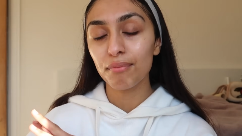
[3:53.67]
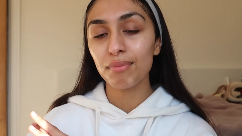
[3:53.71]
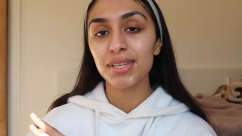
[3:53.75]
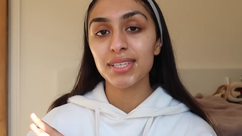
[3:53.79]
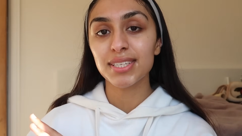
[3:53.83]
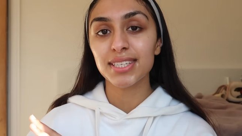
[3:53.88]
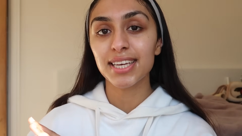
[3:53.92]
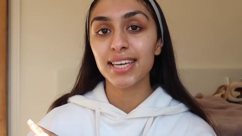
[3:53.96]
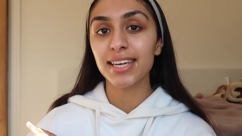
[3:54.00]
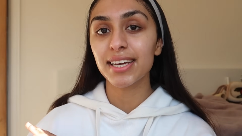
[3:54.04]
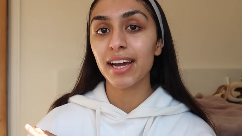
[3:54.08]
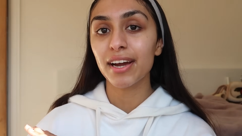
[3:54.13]

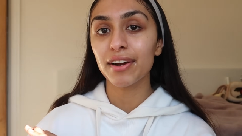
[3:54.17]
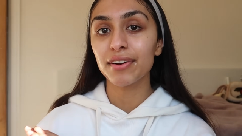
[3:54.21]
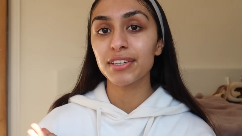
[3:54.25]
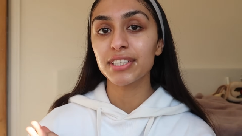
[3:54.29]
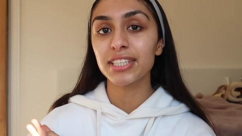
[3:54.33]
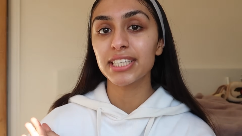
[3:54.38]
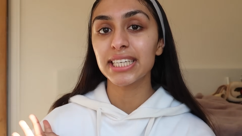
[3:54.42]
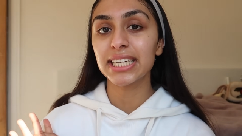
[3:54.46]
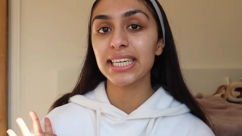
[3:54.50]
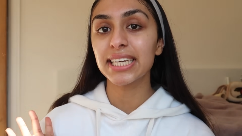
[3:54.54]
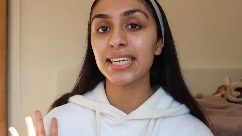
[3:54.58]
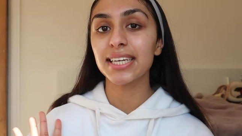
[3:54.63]
skincare
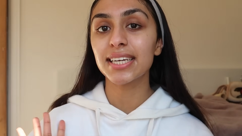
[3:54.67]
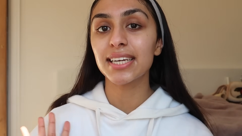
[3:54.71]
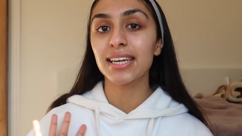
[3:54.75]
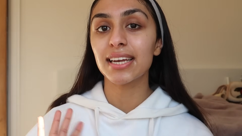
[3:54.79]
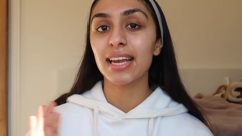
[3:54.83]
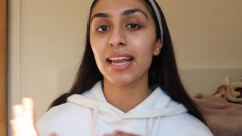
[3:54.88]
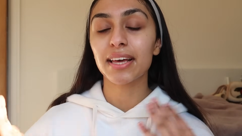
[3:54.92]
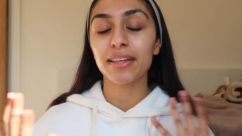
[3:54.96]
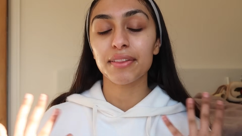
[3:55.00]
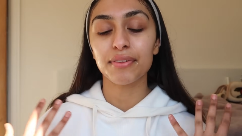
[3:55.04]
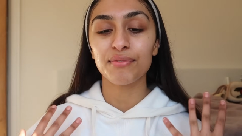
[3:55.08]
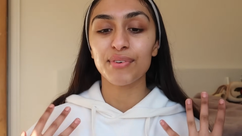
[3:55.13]
routine
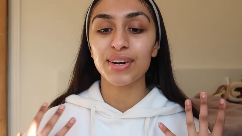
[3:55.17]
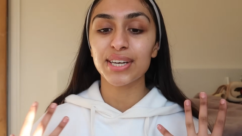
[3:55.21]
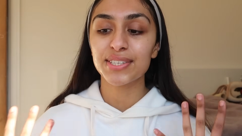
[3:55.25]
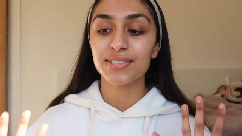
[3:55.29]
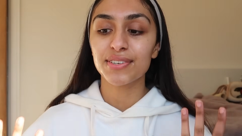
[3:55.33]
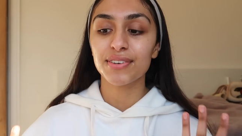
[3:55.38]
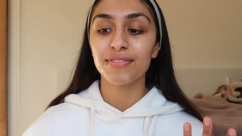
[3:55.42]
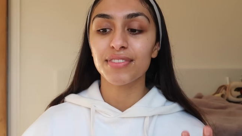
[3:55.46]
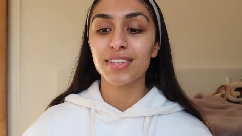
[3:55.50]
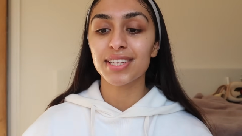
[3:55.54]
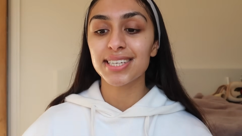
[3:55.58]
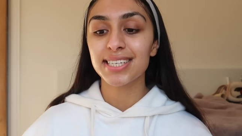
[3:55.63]
and like the
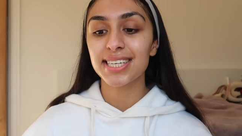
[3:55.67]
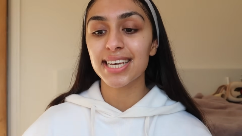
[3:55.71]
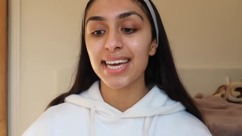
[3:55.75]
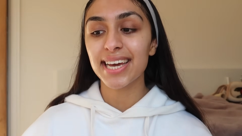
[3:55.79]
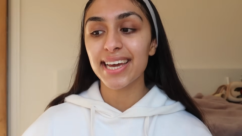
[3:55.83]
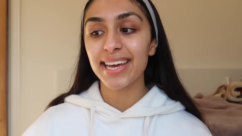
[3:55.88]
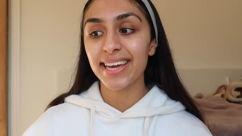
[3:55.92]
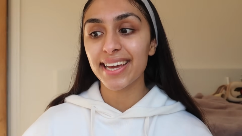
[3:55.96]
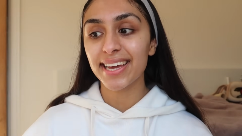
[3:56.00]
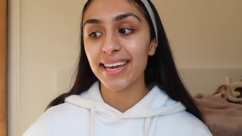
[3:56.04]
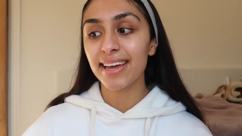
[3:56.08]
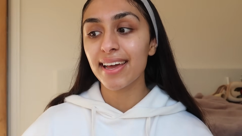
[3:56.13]
rest of the
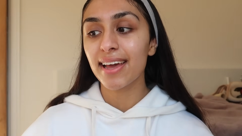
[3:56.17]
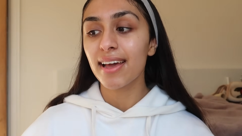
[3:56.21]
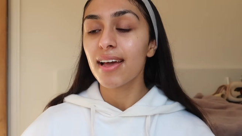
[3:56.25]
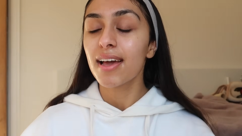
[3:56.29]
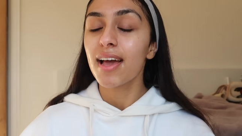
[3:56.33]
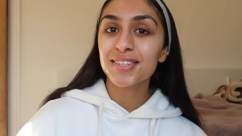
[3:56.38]
day.